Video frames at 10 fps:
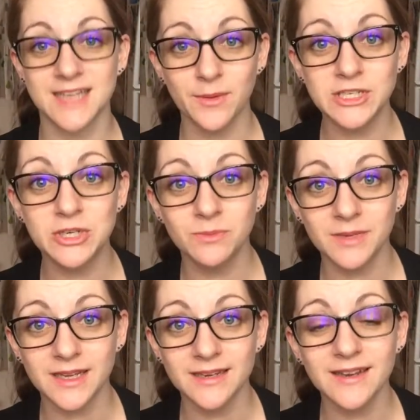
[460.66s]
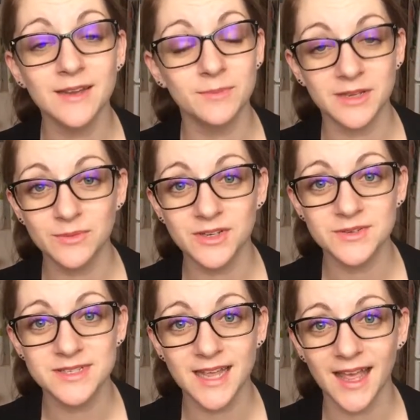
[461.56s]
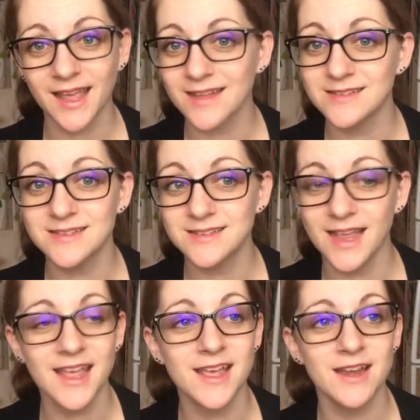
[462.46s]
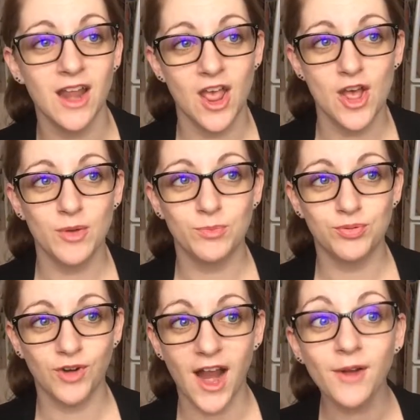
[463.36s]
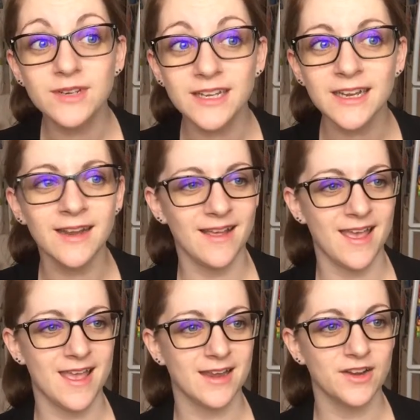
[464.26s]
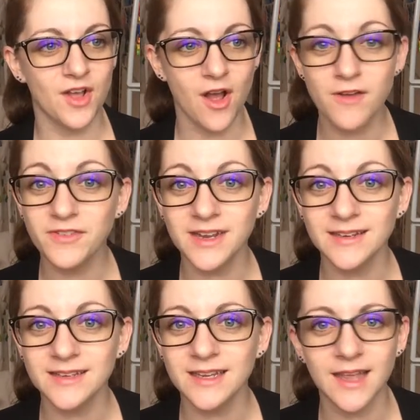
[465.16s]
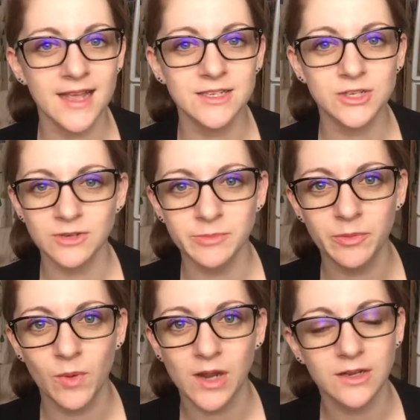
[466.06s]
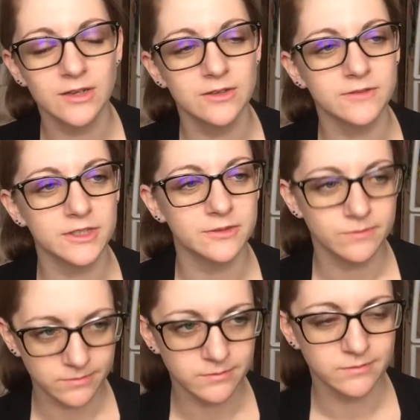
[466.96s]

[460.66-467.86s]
Say what you mean and mean what you say. And say it proudly and confidently, and don't let people walk all over you.